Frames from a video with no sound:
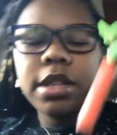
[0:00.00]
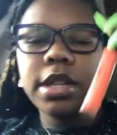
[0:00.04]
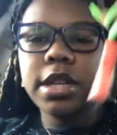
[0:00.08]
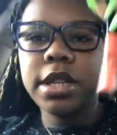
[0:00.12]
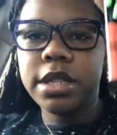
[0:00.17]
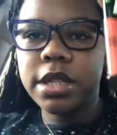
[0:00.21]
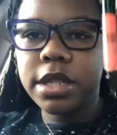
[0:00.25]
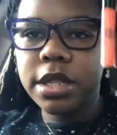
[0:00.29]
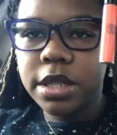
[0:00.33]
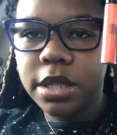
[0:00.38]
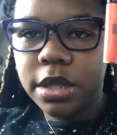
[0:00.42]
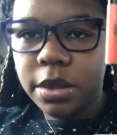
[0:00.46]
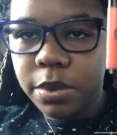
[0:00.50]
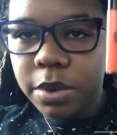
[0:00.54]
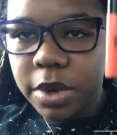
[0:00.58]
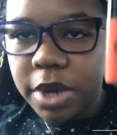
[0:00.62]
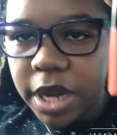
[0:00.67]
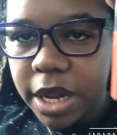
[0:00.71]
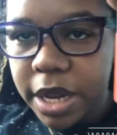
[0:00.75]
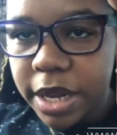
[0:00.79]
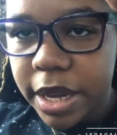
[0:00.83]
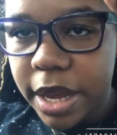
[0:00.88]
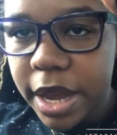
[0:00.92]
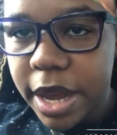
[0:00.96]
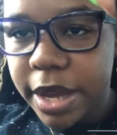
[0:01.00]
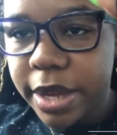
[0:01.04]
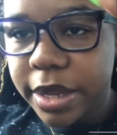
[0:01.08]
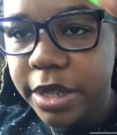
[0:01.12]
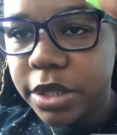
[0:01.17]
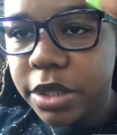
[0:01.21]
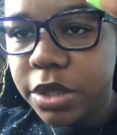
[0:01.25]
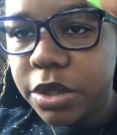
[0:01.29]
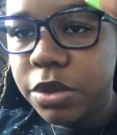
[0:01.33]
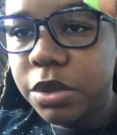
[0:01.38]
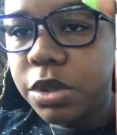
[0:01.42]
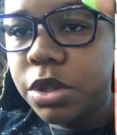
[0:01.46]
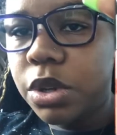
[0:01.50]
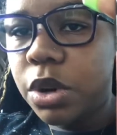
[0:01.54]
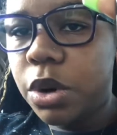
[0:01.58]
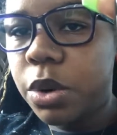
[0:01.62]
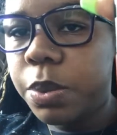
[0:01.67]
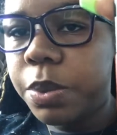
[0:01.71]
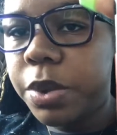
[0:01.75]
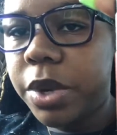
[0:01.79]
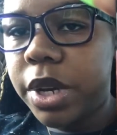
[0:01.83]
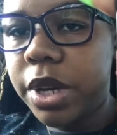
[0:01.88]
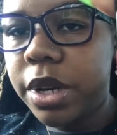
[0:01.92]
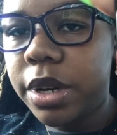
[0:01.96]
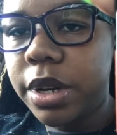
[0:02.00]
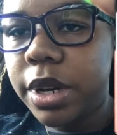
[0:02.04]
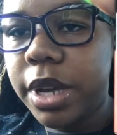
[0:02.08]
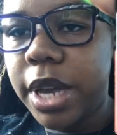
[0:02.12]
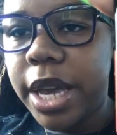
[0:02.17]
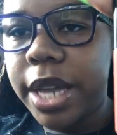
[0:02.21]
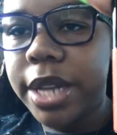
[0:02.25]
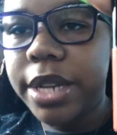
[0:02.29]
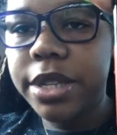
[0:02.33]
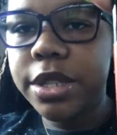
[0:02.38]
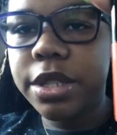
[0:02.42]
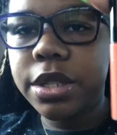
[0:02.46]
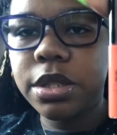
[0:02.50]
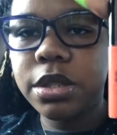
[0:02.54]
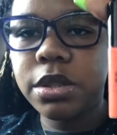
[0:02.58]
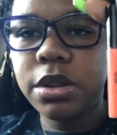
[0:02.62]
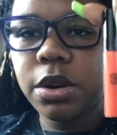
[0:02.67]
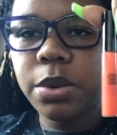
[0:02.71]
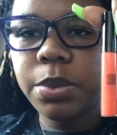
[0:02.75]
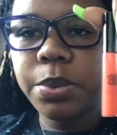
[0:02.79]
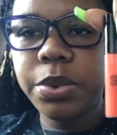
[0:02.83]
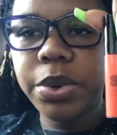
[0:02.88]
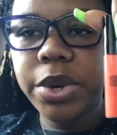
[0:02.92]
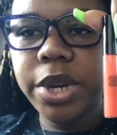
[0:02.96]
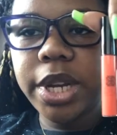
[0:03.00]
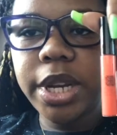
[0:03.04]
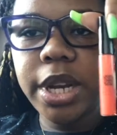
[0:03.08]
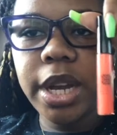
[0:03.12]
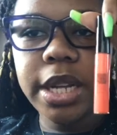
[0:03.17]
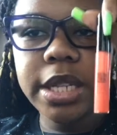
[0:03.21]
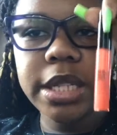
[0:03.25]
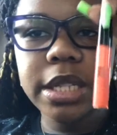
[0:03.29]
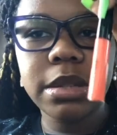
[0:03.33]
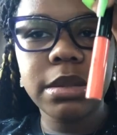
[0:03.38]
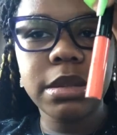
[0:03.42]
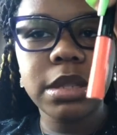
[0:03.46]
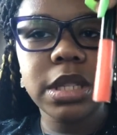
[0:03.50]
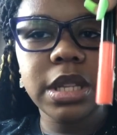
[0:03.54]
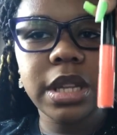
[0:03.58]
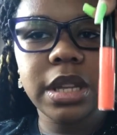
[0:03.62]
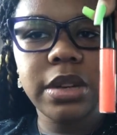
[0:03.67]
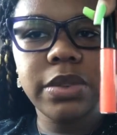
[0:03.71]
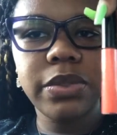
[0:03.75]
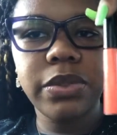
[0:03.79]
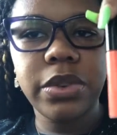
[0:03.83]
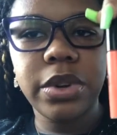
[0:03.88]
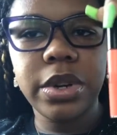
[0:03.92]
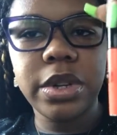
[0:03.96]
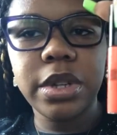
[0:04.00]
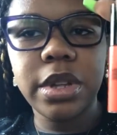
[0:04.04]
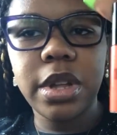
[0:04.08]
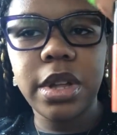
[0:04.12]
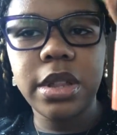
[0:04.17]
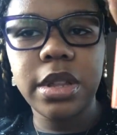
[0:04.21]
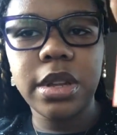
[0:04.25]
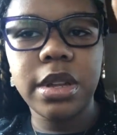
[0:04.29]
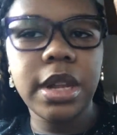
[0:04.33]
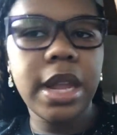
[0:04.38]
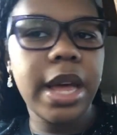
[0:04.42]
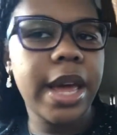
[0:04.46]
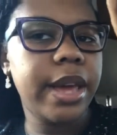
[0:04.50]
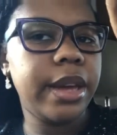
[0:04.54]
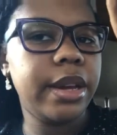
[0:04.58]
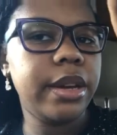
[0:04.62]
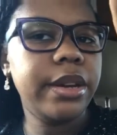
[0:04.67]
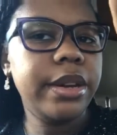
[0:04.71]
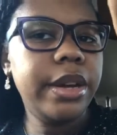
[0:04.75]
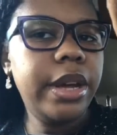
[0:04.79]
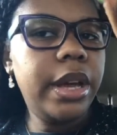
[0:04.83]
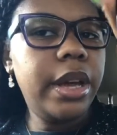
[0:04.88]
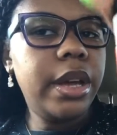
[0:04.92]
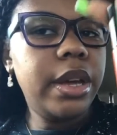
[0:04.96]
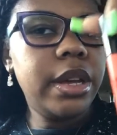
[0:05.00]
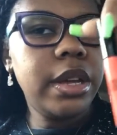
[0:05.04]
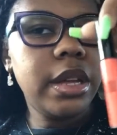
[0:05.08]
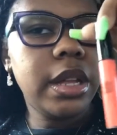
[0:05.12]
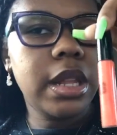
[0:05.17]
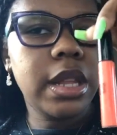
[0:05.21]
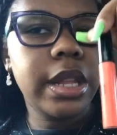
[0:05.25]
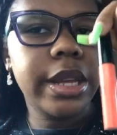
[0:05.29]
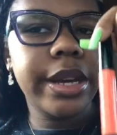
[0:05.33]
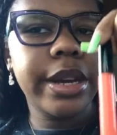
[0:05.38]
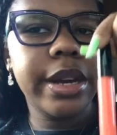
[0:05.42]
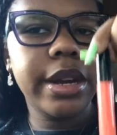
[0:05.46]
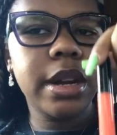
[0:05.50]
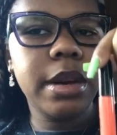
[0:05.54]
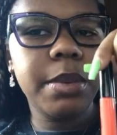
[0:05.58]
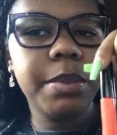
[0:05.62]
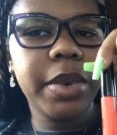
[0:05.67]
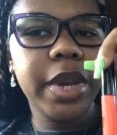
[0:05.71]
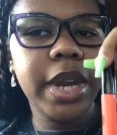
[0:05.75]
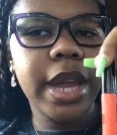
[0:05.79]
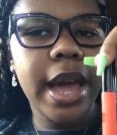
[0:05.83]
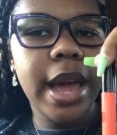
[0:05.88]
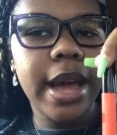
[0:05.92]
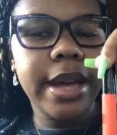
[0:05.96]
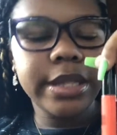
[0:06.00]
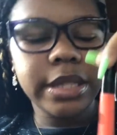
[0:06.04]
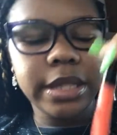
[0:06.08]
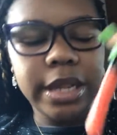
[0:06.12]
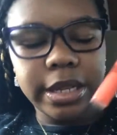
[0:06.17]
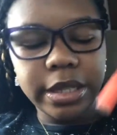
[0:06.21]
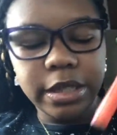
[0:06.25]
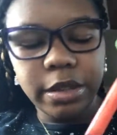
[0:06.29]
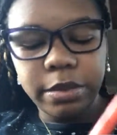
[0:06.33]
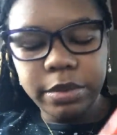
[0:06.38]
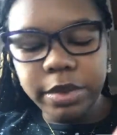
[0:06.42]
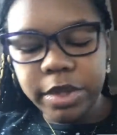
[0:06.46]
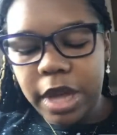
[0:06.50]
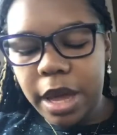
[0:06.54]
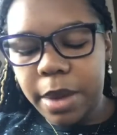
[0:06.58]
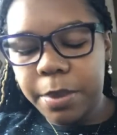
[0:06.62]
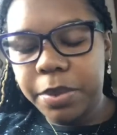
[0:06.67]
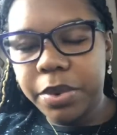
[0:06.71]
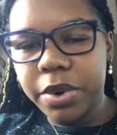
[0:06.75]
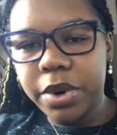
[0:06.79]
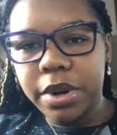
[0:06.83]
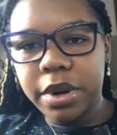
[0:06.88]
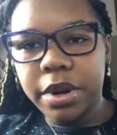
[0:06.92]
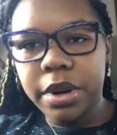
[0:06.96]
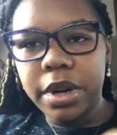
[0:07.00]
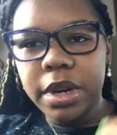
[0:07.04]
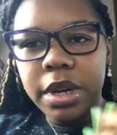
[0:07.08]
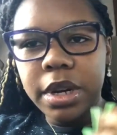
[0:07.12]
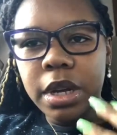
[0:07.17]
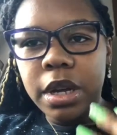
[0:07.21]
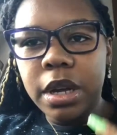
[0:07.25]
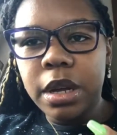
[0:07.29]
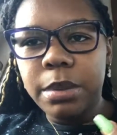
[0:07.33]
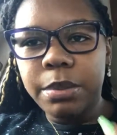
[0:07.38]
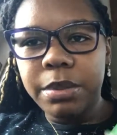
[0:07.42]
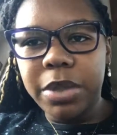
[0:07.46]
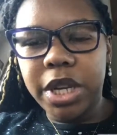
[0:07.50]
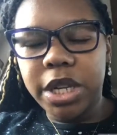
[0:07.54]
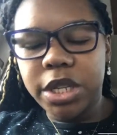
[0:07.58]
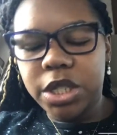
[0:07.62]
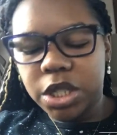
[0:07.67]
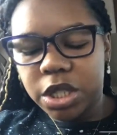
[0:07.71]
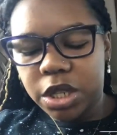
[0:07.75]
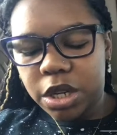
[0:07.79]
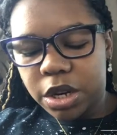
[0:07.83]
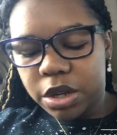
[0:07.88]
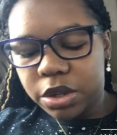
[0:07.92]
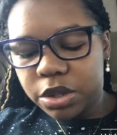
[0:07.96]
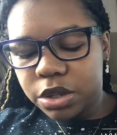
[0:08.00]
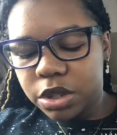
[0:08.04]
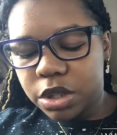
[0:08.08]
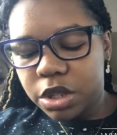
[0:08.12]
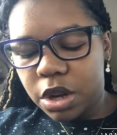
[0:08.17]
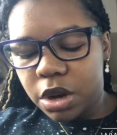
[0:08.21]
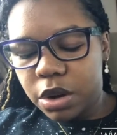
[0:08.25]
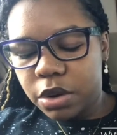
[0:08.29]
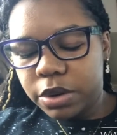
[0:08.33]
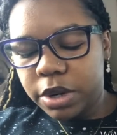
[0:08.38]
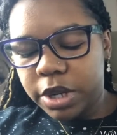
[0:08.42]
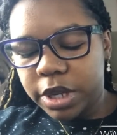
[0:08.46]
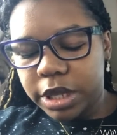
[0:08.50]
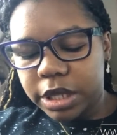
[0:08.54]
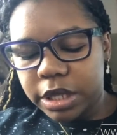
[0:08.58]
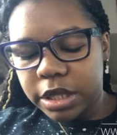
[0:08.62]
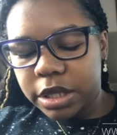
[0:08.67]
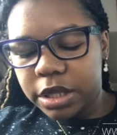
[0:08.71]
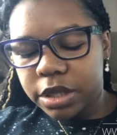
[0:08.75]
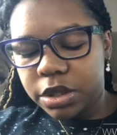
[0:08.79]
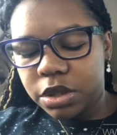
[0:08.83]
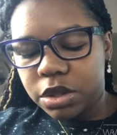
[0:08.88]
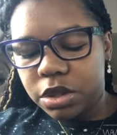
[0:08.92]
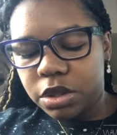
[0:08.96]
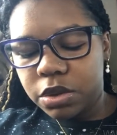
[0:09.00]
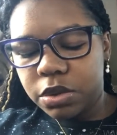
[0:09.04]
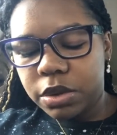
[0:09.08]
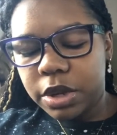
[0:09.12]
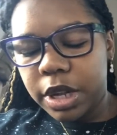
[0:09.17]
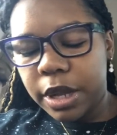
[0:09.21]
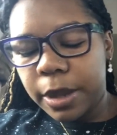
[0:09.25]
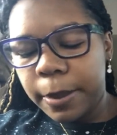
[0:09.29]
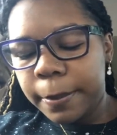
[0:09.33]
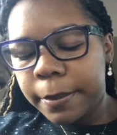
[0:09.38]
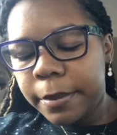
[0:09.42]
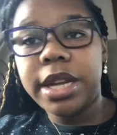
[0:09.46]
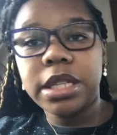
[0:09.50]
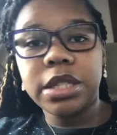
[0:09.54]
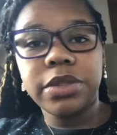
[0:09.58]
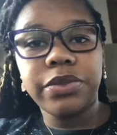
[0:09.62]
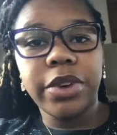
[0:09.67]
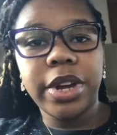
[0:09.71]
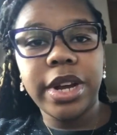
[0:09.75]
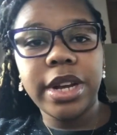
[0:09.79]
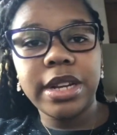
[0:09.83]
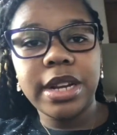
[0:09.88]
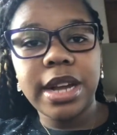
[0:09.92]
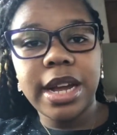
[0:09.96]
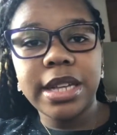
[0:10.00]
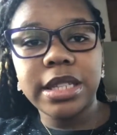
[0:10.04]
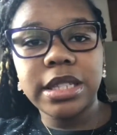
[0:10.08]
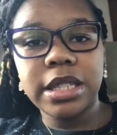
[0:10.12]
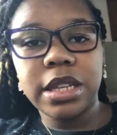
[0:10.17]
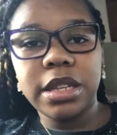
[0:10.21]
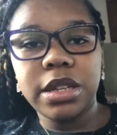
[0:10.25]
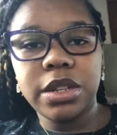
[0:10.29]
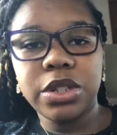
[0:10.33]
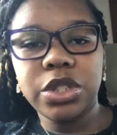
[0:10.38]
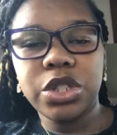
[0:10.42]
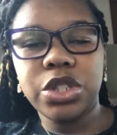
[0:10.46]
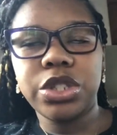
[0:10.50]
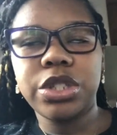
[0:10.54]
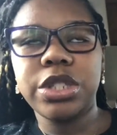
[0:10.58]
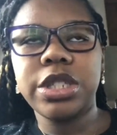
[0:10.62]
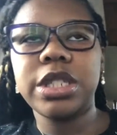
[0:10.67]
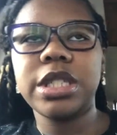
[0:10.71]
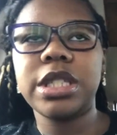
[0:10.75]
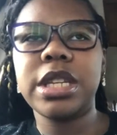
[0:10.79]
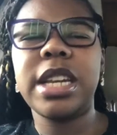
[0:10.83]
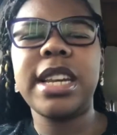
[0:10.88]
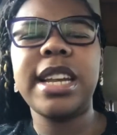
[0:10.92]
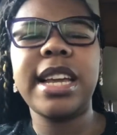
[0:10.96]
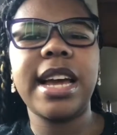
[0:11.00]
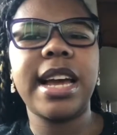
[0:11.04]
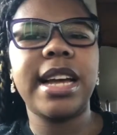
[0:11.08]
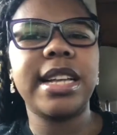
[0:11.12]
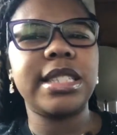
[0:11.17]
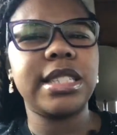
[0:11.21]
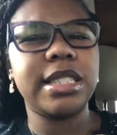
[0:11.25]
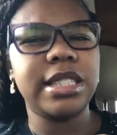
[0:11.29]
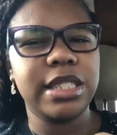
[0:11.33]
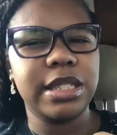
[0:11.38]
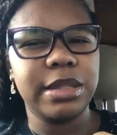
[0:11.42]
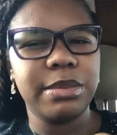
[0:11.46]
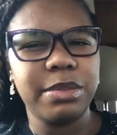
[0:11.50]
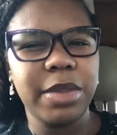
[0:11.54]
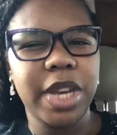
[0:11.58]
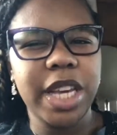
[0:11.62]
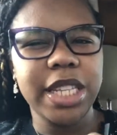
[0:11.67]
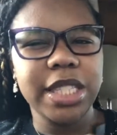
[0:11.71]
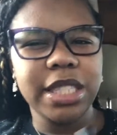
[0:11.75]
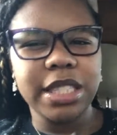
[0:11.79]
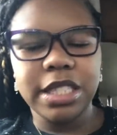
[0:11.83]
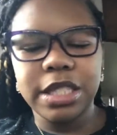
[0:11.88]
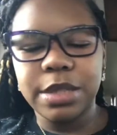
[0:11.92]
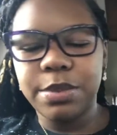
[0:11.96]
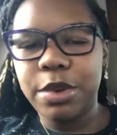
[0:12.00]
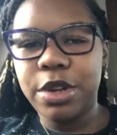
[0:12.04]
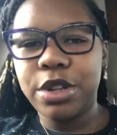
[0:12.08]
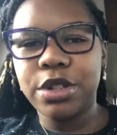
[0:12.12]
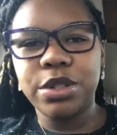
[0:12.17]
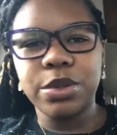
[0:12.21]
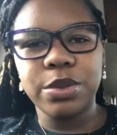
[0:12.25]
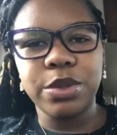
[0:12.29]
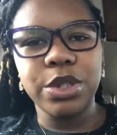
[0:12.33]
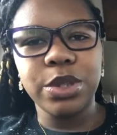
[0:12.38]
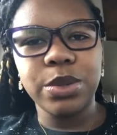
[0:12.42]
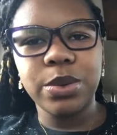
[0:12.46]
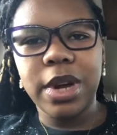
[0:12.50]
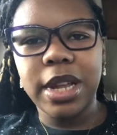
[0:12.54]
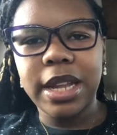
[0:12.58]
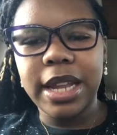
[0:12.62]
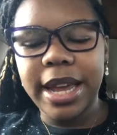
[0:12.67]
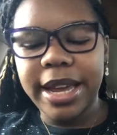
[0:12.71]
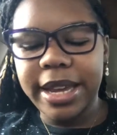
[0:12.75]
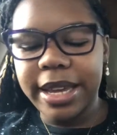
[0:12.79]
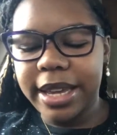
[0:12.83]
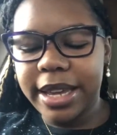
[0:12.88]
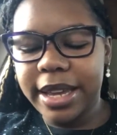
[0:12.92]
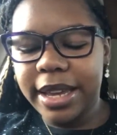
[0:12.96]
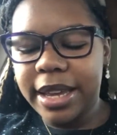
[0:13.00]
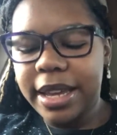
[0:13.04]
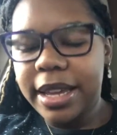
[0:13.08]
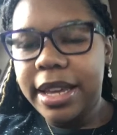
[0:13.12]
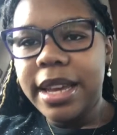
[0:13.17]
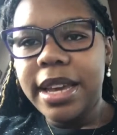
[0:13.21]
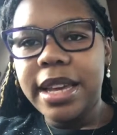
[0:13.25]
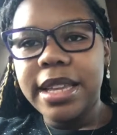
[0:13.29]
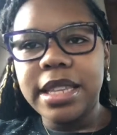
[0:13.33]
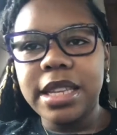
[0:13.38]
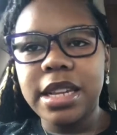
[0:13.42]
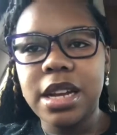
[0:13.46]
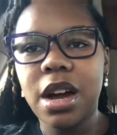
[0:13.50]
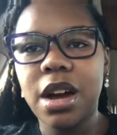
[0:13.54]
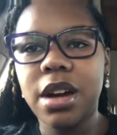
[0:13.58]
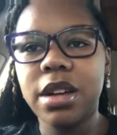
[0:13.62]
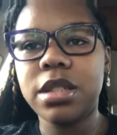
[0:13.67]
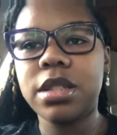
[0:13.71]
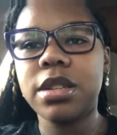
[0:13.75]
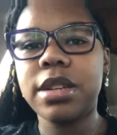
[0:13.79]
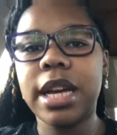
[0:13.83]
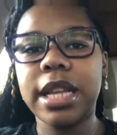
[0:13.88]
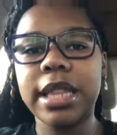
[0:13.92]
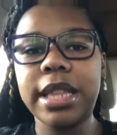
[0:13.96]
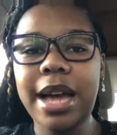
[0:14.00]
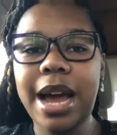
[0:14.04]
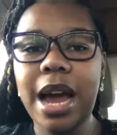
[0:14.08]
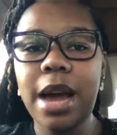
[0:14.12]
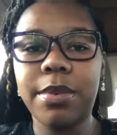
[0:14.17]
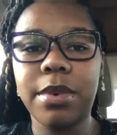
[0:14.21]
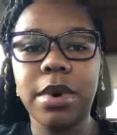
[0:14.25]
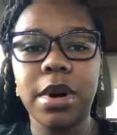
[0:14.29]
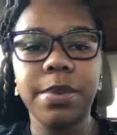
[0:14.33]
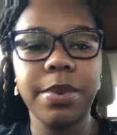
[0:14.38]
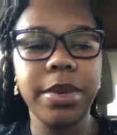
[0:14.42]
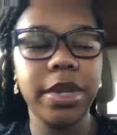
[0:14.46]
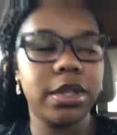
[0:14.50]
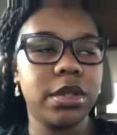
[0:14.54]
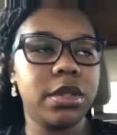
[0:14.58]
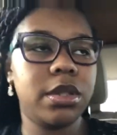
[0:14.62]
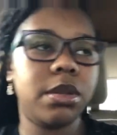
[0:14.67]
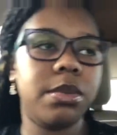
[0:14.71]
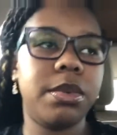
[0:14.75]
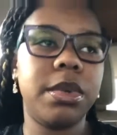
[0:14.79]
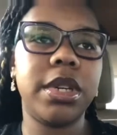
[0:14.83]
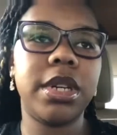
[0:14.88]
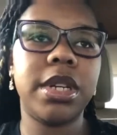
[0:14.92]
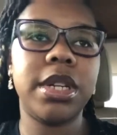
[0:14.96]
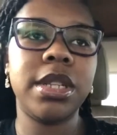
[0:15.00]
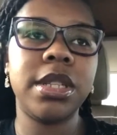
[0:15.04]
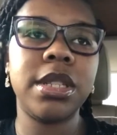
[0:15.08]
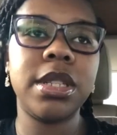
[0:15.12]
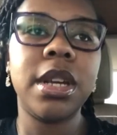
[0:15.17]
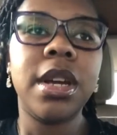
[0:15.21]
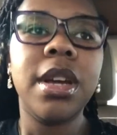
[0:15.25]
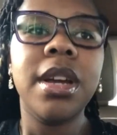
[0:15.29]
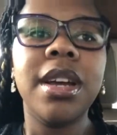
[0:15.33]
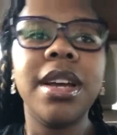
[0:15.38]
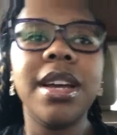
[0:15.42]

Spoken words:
this is the one I got in Utopia, and it's so pretty. I just was looking for another, like, clear, but it has, like, some type of peachy undertone in a sense to it. It's very nice and luxurious, and it has an amazing smell to it, too. I like it. Then I also got the eyebrow pencil because